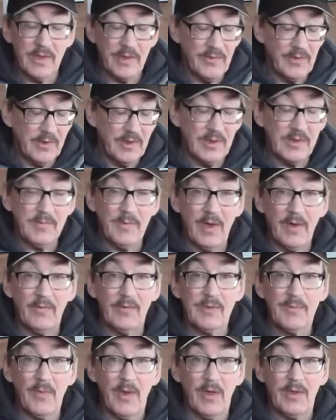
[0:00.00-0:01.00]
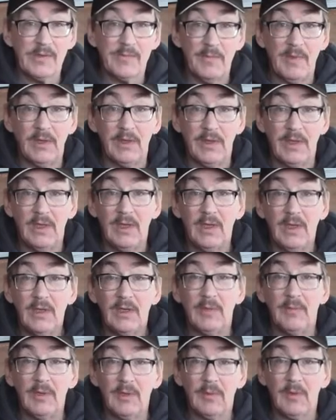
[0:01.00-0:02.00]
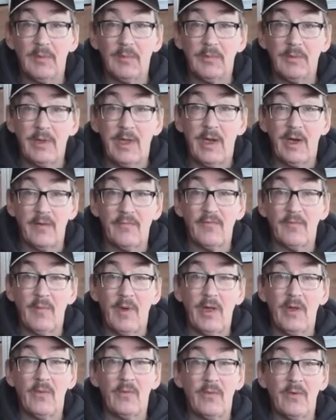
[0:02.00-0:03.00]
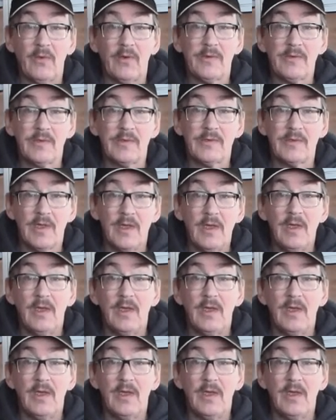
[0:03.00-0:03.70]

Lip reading: I think it's my responsibility to be able to care for my own horses